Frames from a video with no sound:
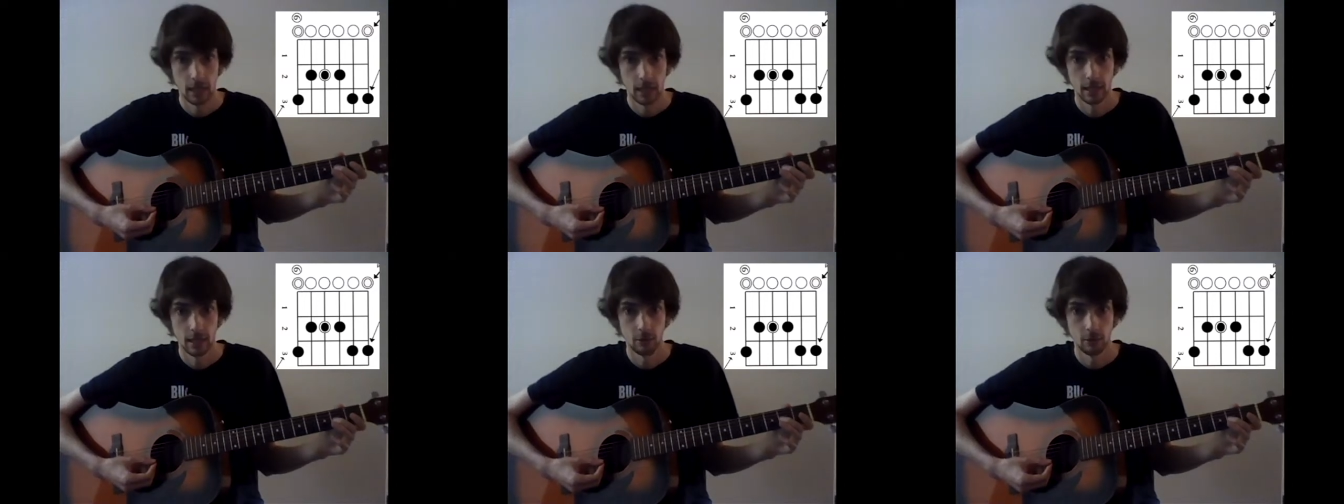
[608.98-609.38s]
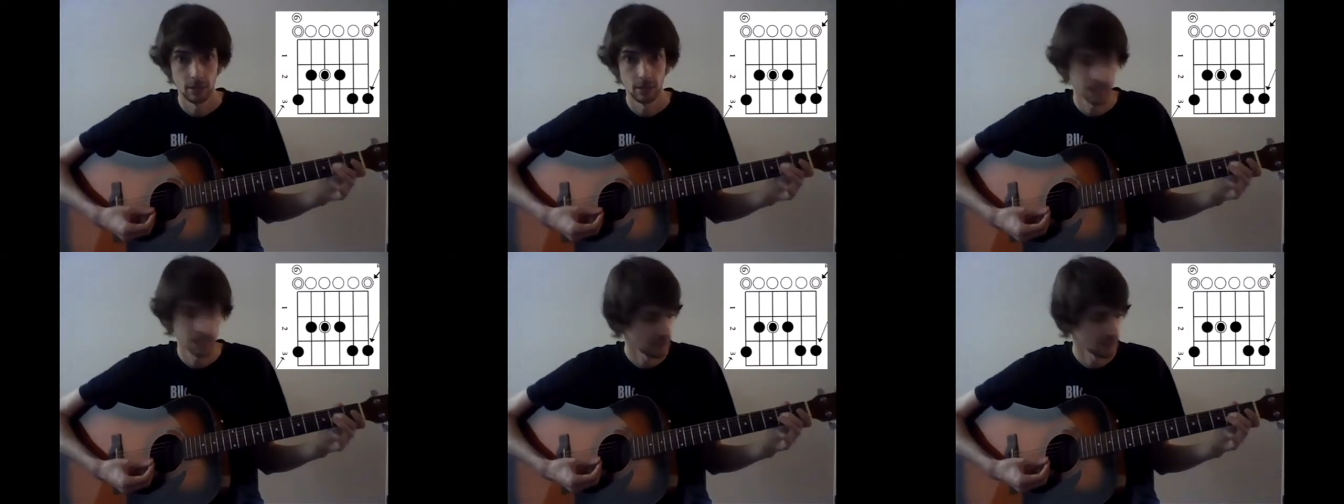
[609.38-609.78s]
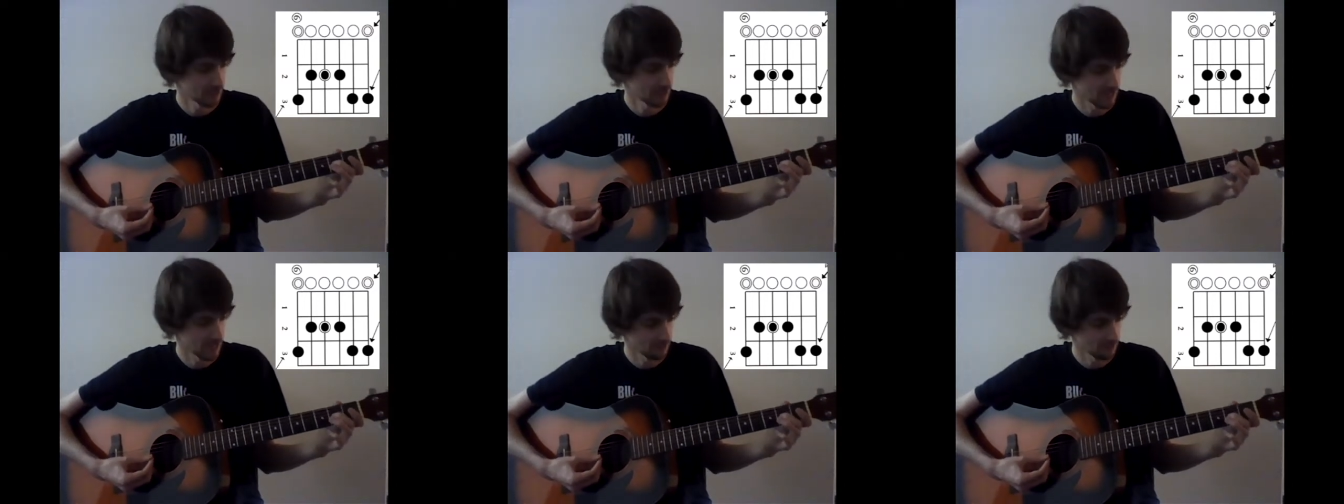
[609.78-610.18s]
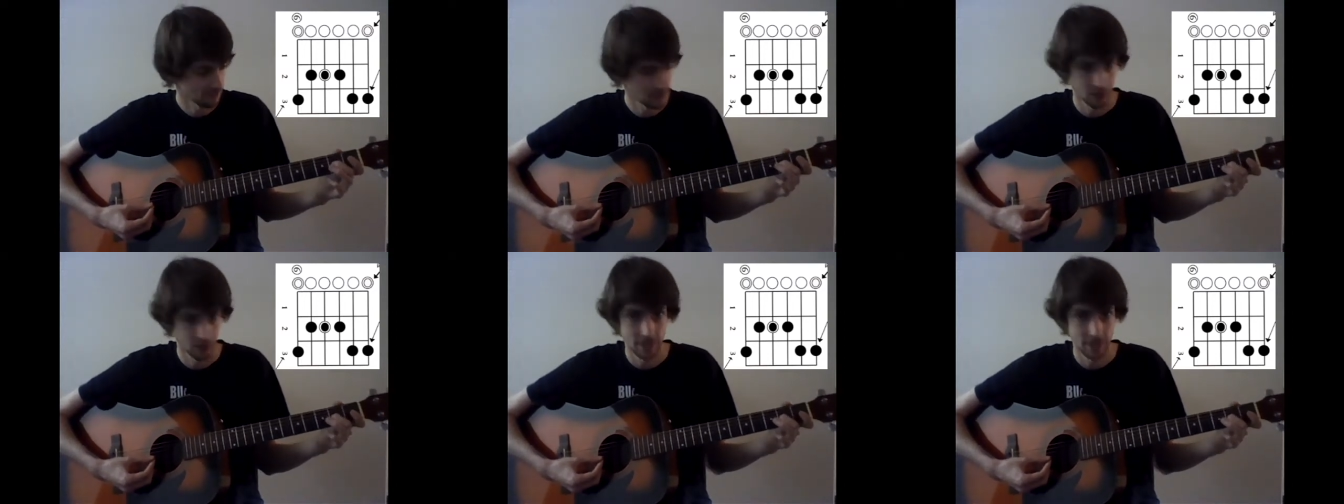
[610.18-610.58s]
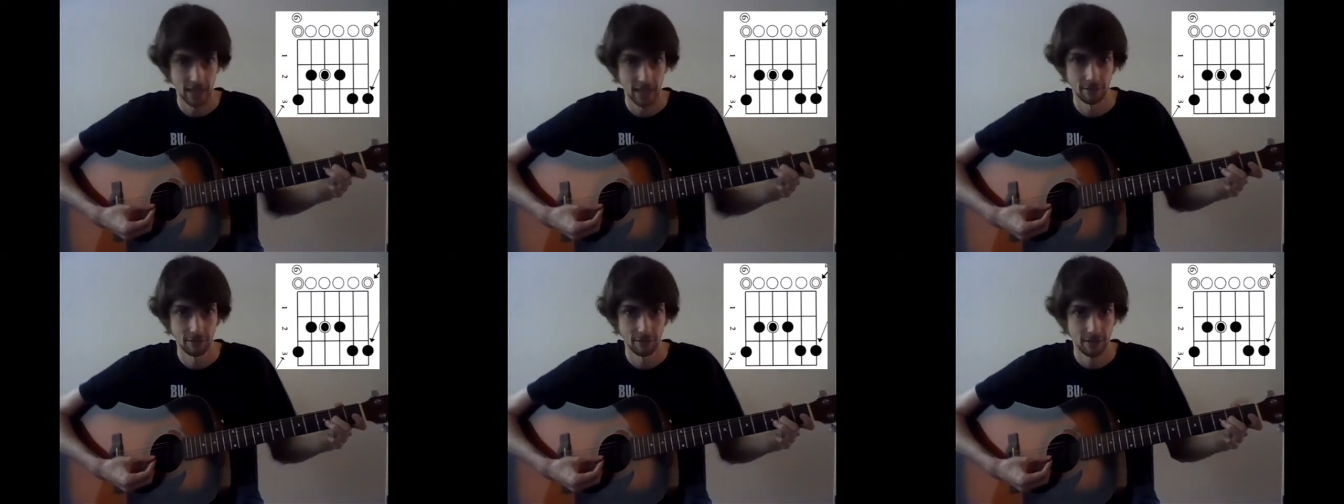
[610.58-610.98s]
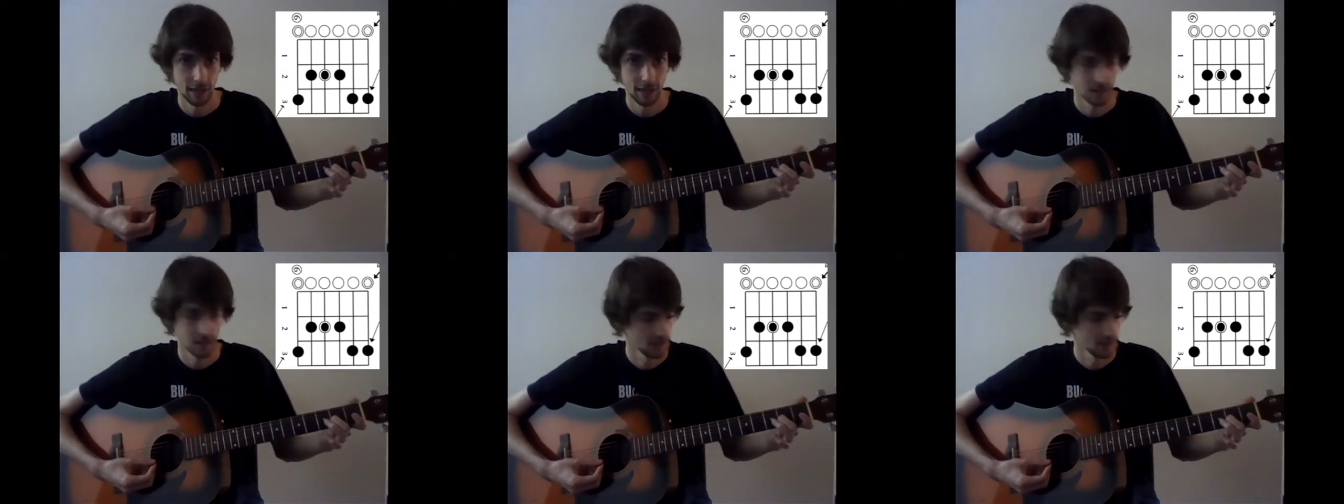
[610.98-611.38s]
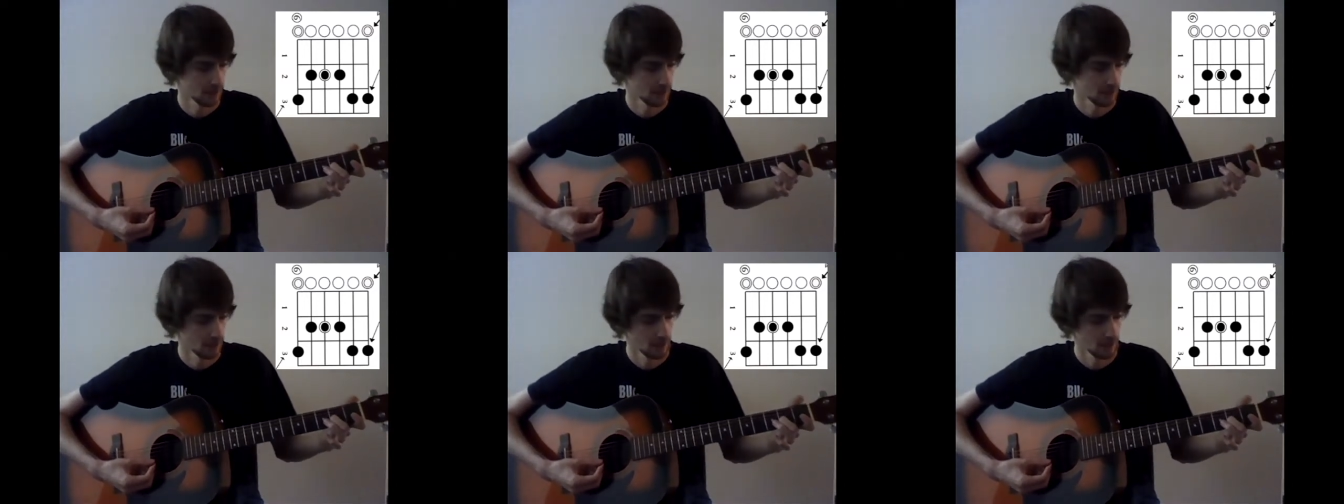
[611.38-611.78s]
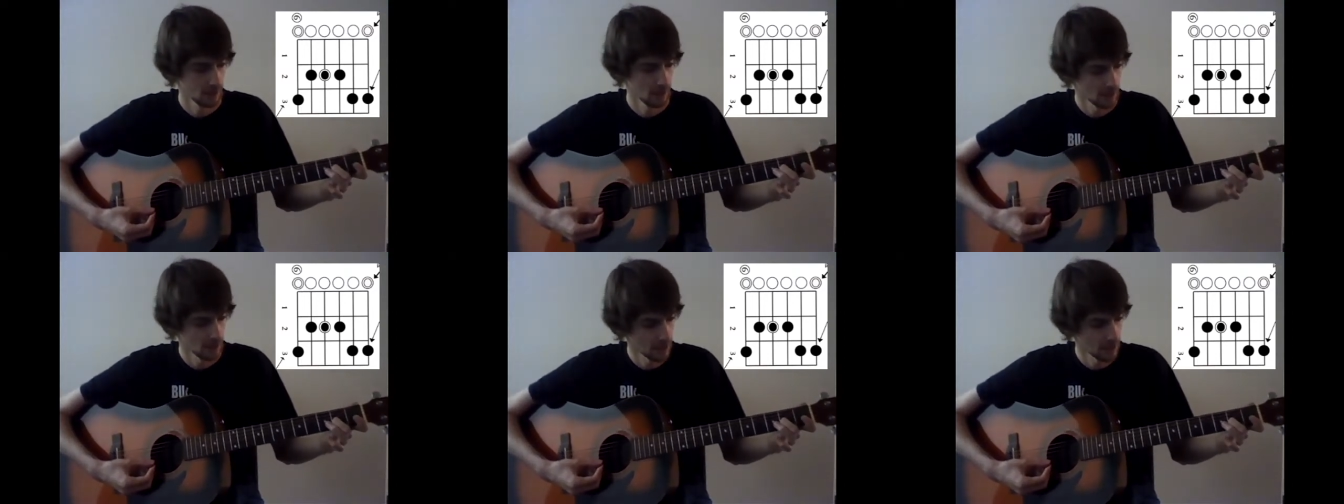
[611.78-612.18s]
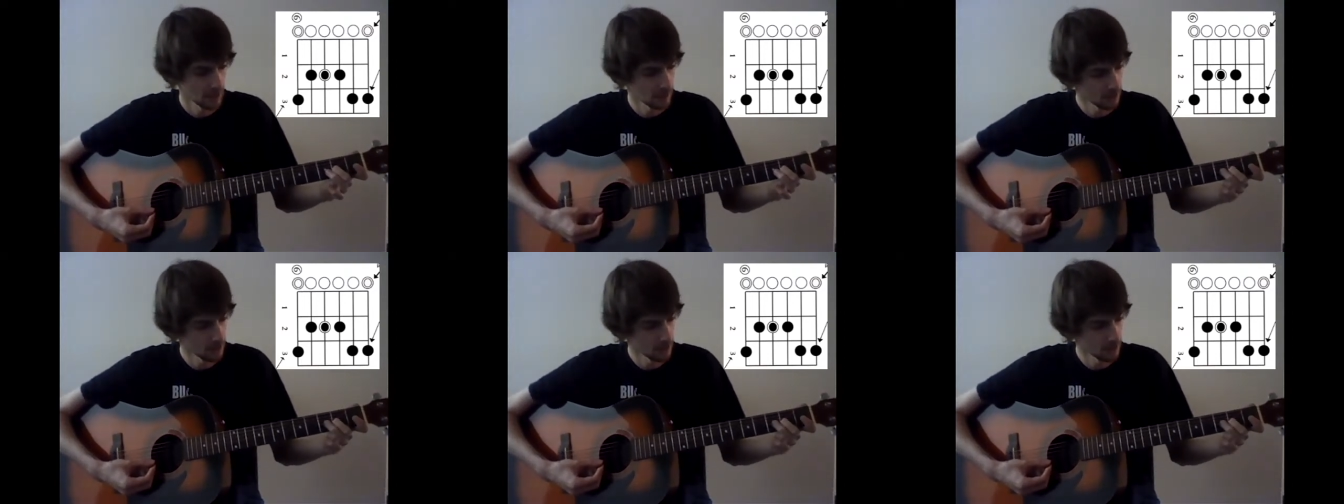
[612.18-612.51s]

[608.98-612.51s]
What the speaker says: once again our 2nd finger on the 2nd fret, and then we